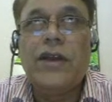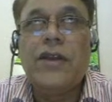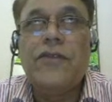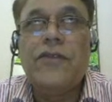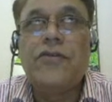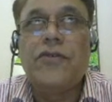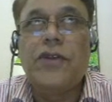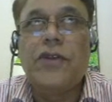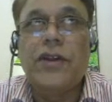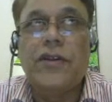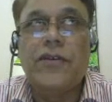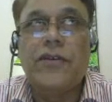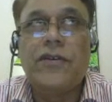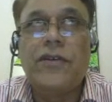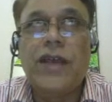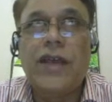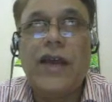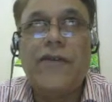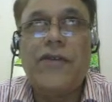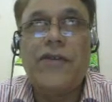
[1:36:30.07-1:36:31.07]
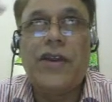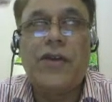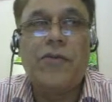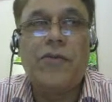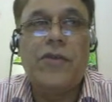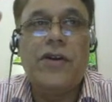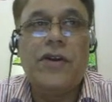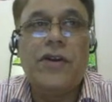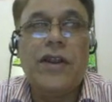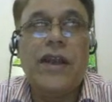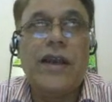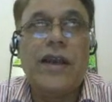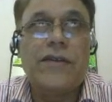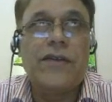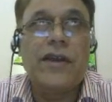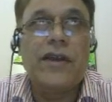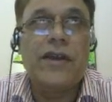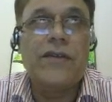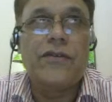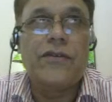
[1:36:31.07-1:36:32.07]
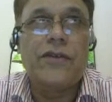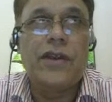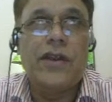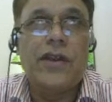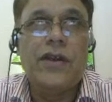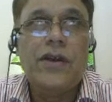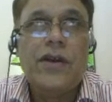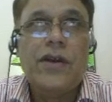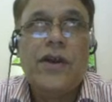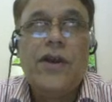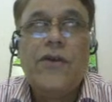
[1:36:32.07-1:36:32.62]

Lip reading: histories. Every community has the history.